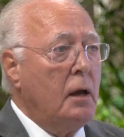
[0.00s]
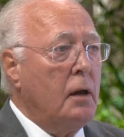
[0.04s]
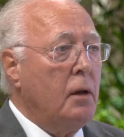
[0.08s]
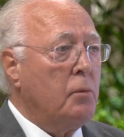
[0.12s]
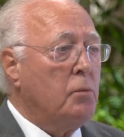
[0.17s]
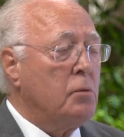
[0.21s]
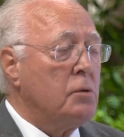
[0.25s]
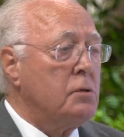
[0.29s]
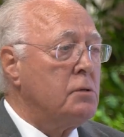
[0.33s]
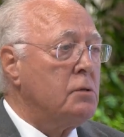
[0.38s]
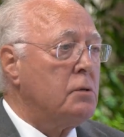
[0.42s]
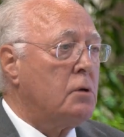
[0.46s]

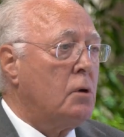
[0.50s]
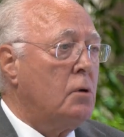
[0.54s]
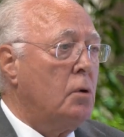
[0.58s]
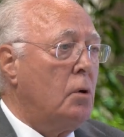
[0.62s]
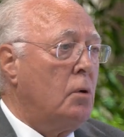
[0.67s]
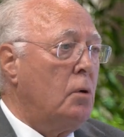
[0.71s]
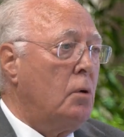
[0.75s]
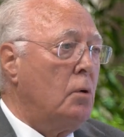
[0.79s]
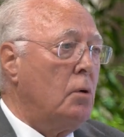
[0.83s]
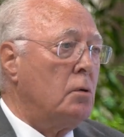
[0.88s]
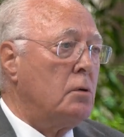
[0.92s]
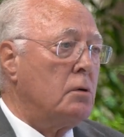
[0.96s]
It was
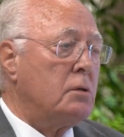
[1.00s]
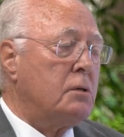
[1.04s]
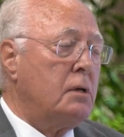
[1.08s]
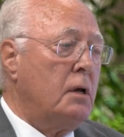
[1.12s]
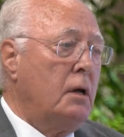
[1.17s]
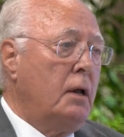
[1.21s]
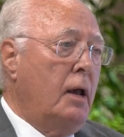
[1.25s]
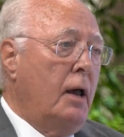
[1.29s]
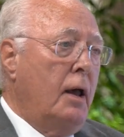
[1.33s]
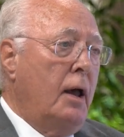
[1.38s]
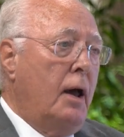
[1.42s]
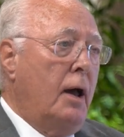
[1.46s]
called
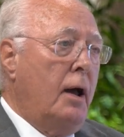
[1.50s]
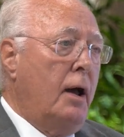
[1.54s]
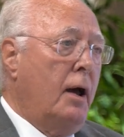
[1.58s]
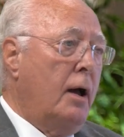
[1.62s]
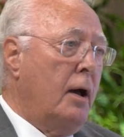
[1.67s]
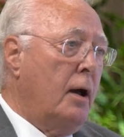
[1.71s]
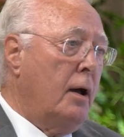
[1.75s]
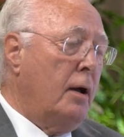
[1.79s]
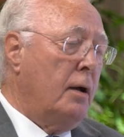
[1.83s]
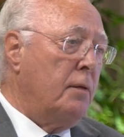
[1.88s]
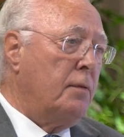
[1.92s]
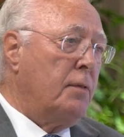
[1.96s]

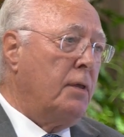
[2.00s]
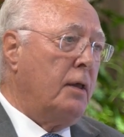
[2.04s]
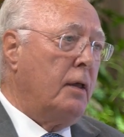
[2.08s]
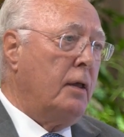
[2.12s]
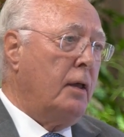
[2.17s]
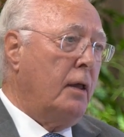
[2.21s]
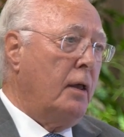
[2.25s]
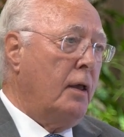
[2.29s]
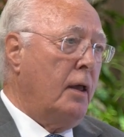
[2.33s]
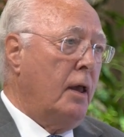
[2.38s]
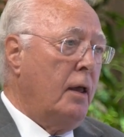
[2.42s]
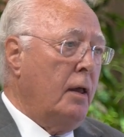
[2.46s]
uh,
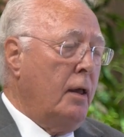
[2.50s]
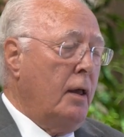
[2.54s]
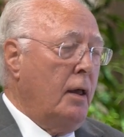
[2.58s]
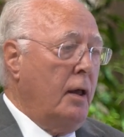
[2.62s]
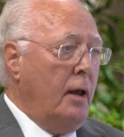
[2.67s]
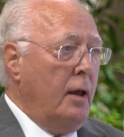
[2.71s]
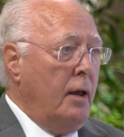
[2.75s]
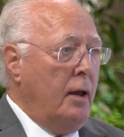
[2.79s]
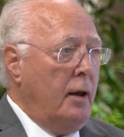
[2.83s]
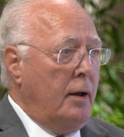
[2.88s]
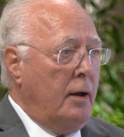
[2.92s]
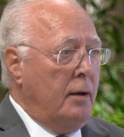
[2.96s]
the
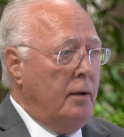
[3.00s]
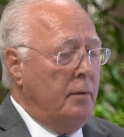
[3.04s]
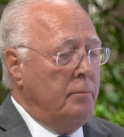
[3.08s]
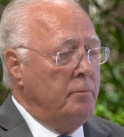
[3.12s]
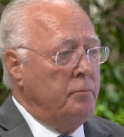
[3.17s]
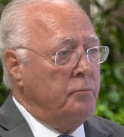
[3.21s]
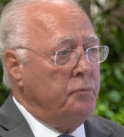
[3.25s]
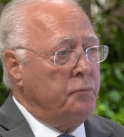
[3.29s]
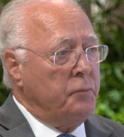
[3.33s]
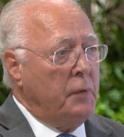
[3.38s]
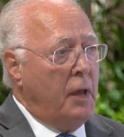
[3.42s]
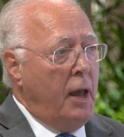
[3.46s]
um,